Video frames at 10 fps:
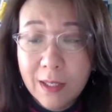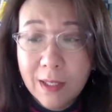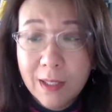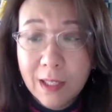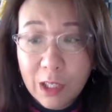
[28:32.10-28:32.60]

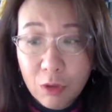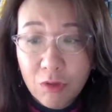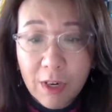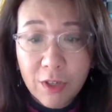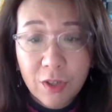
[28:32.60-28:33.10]
the
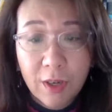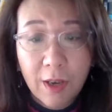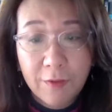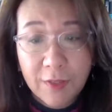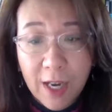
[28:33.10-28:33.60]
destruction
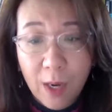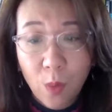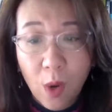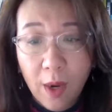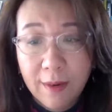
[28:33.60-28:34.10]
of
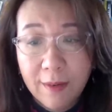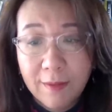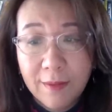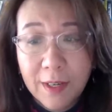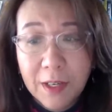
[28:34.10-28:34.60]
Taiwan.
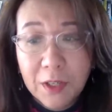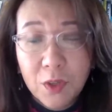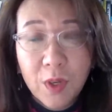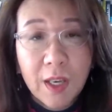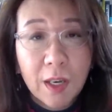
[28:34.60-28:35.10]
So
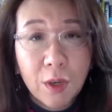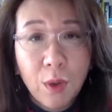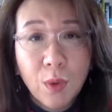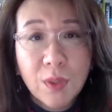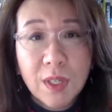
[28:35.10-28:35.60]
he
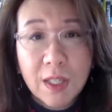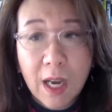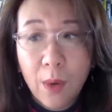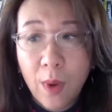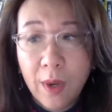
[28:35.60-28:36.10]
accused
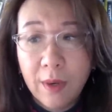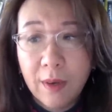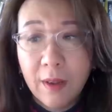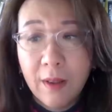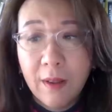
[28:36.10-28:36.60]
Taiwan
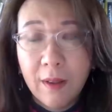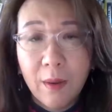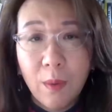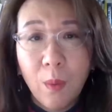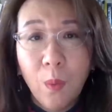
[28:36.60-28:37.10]

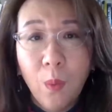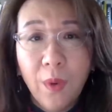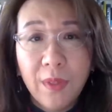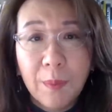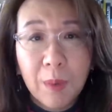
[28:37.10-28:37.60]

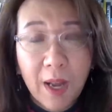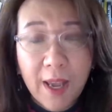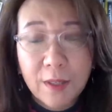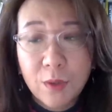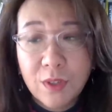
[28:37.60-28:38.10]
with a
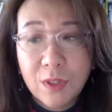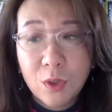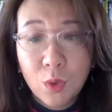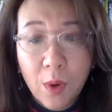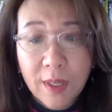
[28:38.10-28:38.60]
plan to
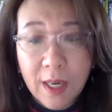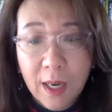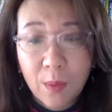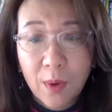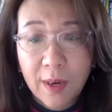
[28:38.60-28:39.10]
destroy
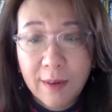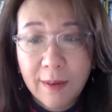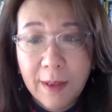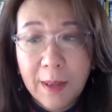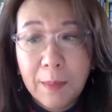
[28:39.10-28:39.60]
Taiwan,
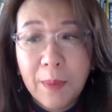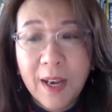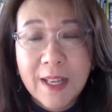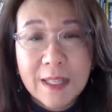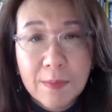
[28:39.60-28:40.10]
but
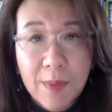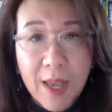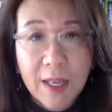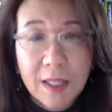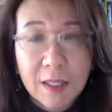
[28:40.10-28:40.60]
he
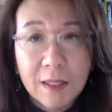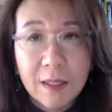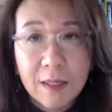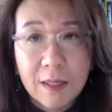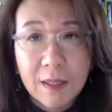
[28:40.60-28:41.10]
demanded
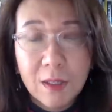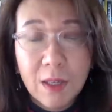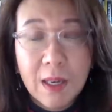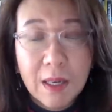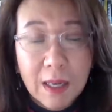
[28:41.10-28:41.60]

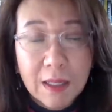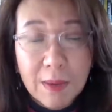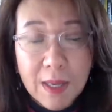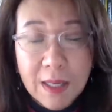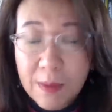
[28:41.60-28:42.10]
It, it,
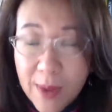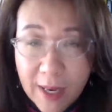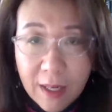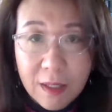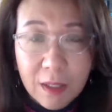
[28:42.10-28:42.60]
he
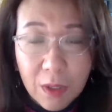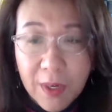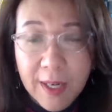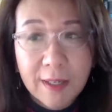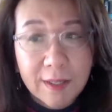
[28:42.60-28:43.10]
demanded the
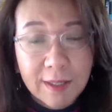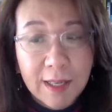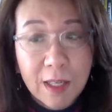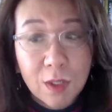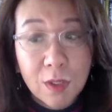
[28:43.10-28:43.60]
United
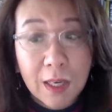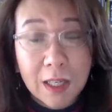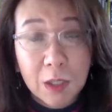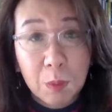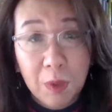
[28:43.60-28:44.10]
States to
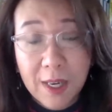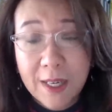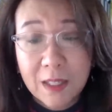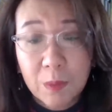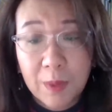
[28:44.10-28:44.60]
explain
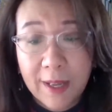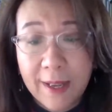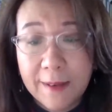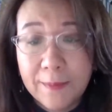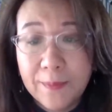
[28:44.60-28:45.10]
its plan.